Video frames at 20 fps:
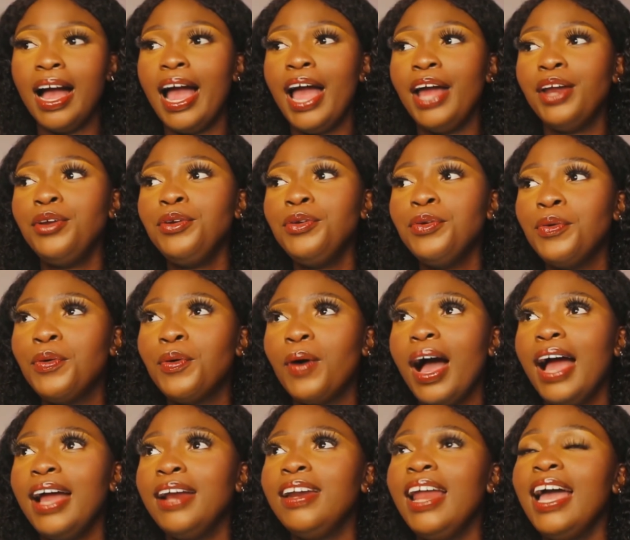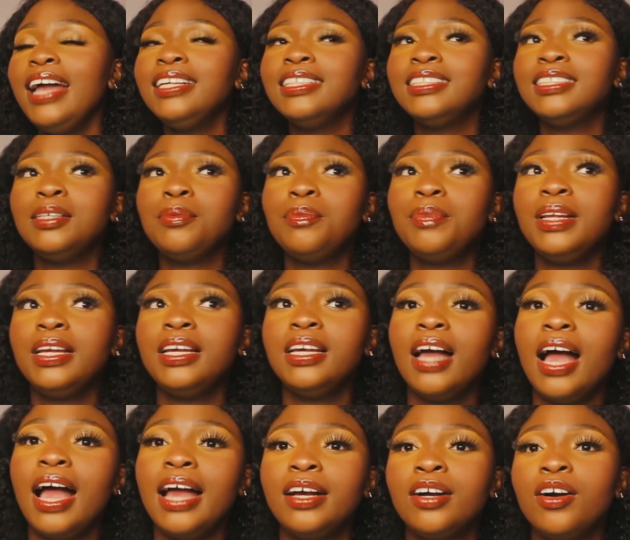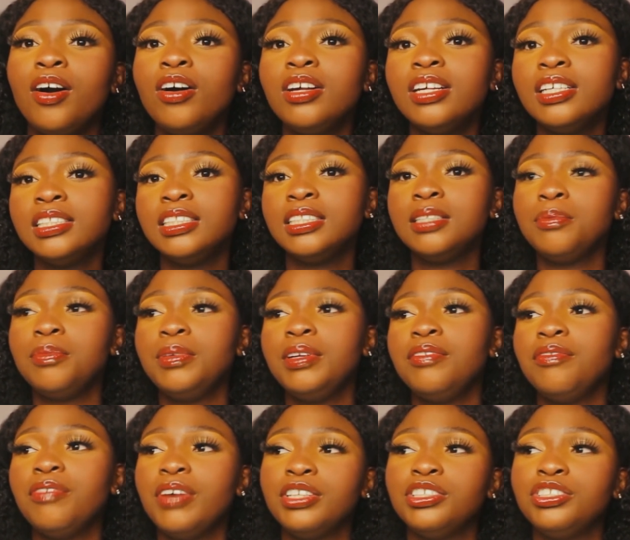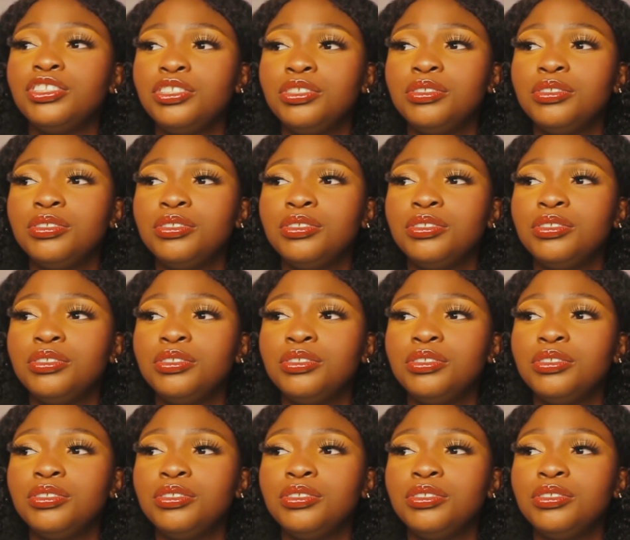I don't know, I got Simply Fresh